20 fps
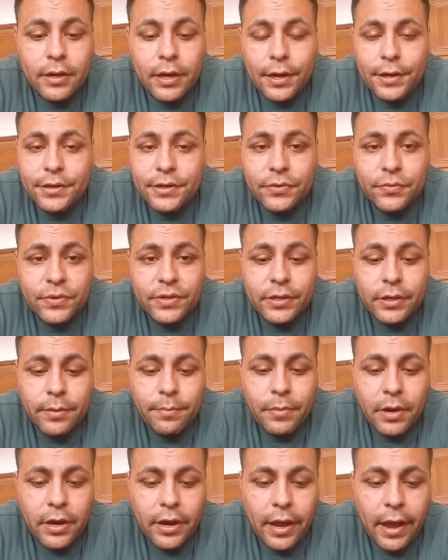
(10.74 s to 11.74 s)
I just recently
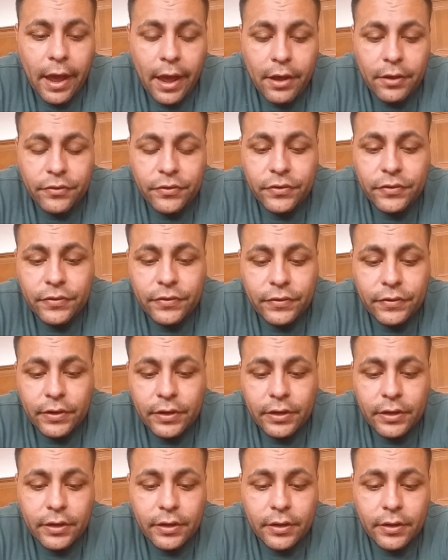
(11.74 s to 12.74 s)
bought a house
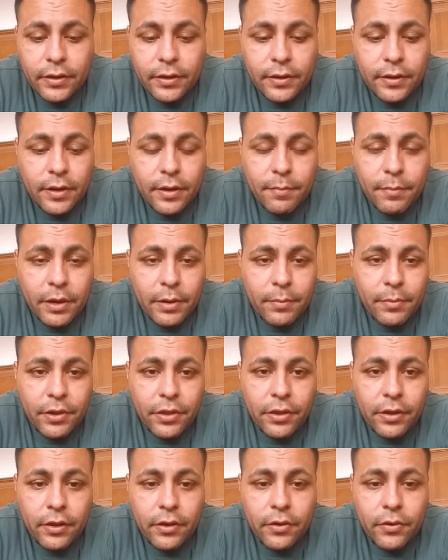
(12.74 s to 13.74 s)
uh, about a
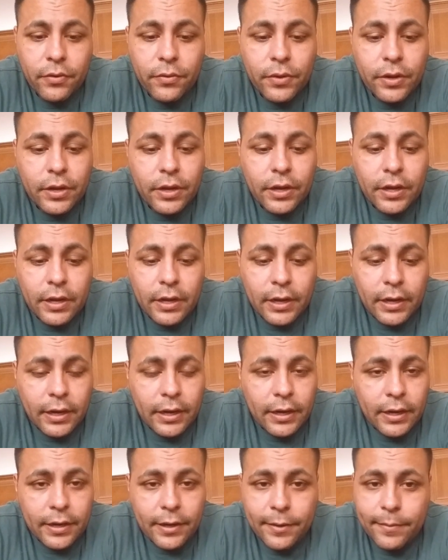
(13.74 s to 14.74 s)
month ago.
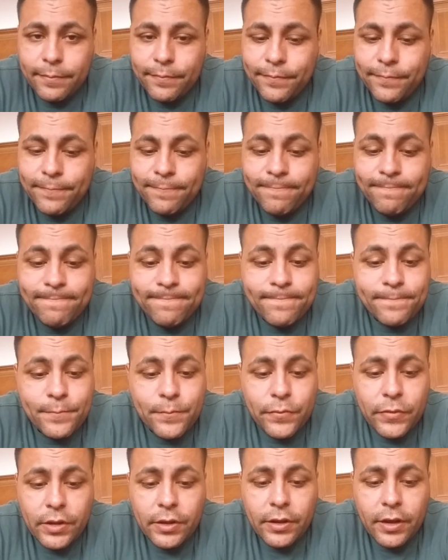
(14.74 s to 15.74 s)
Um,
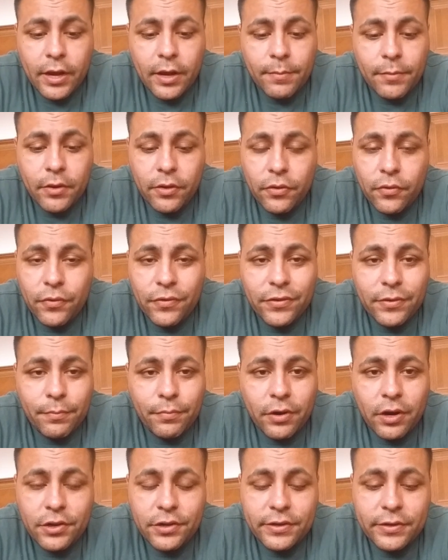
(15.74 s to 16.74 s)
I've been doing some
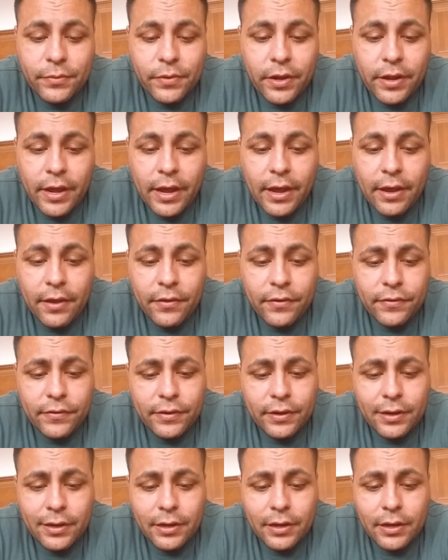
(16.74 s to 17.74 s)
projects around the house
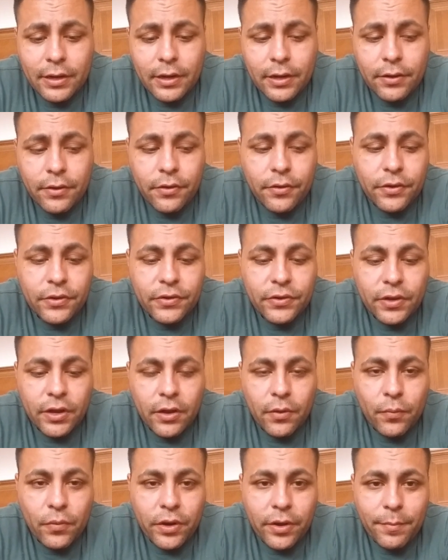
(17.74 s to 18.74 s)
and I noticed
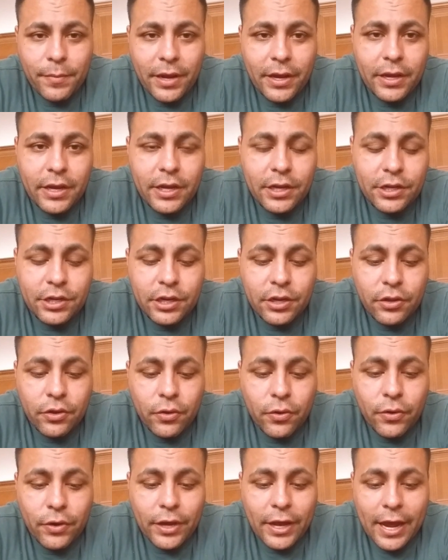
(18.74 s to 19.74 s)
on one of my kitchen
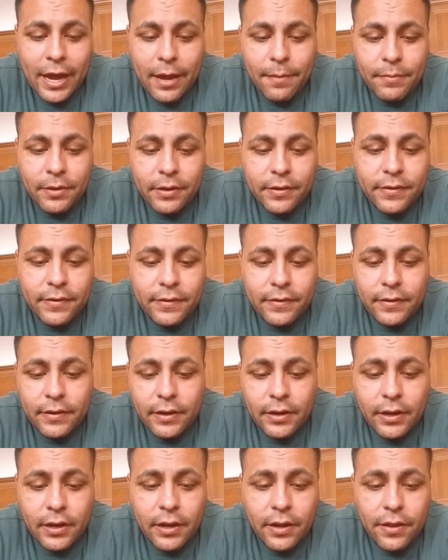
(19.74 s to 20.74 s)
door cabinets,
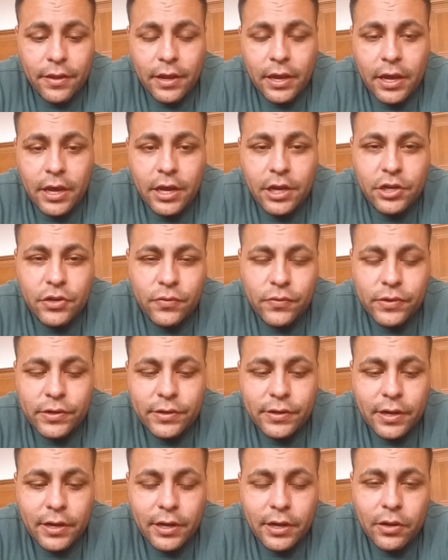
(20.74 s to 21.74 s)
uh, the hinge
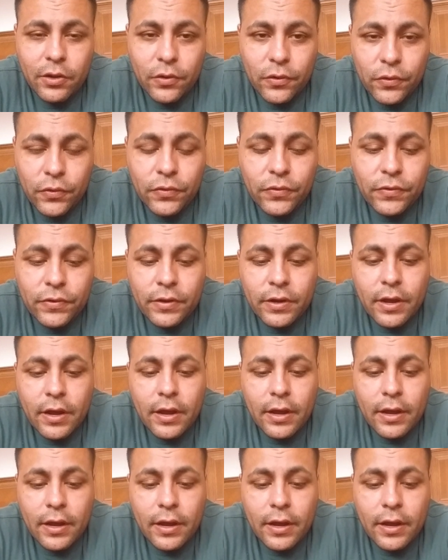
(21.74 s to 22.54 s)
was uh, loose